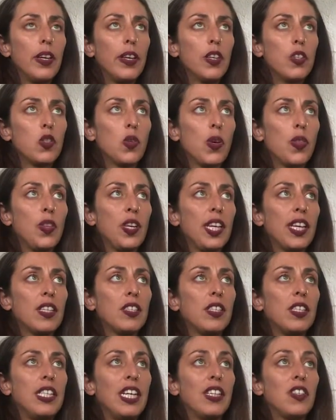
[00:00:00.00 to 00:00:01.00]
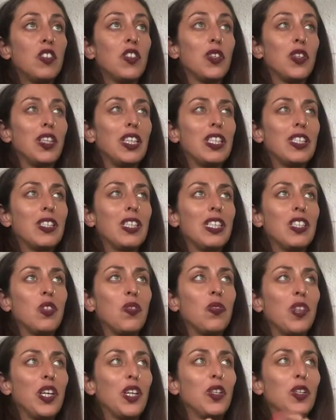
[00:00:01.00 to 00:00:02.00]
So I think as a dancer, it's a
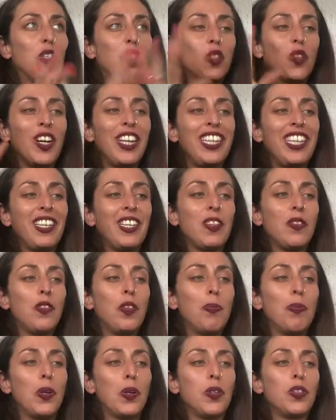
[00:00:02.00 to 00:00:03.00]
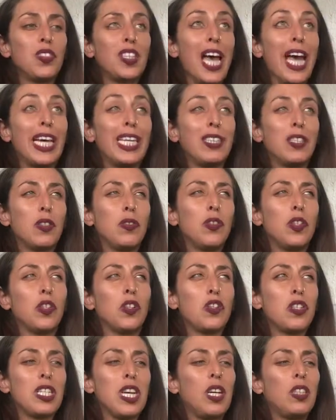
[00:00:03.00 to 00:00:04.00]
very good training of both sides of
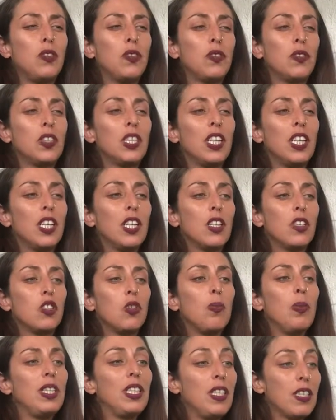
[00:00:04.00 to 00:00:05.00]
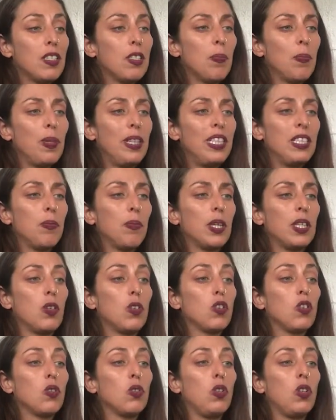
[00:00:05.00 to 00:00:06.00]
yourself, to be disciplined, but
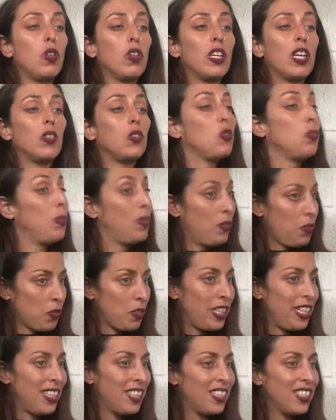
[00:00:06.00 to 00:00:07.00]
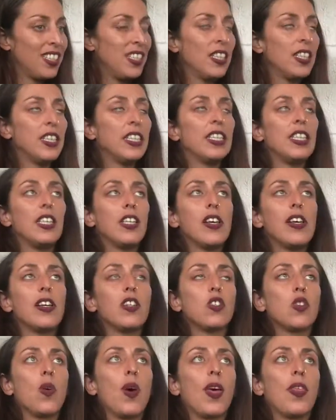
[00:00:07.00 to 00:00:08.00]
also learn how to be free.
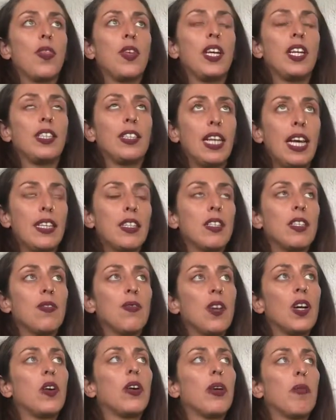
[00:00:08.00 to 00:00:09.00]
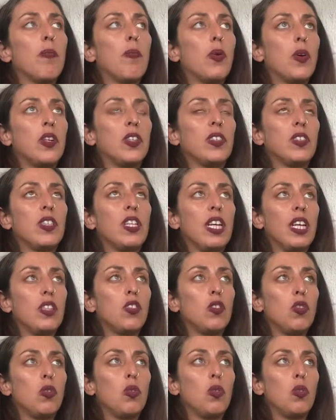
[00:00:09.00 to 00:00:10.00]
So I think that's a very important thing
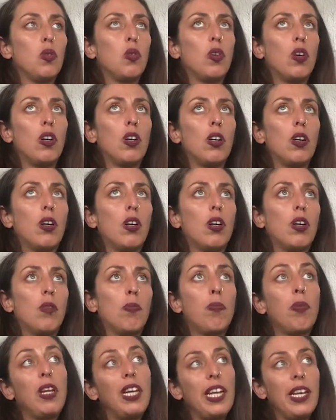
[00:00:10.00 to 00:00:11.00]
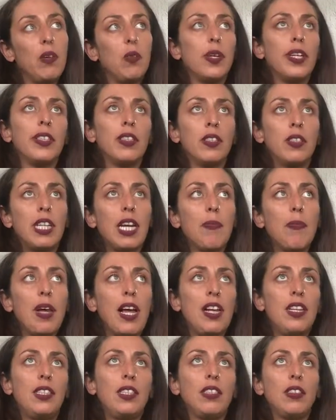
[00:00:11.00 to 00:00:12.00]
to play with, that
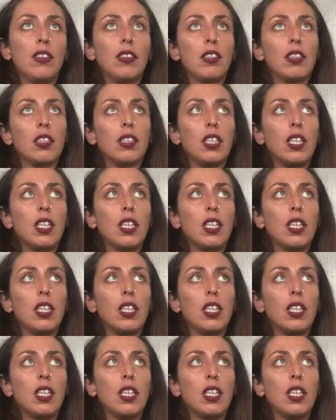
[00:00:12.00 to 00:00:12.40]
balance.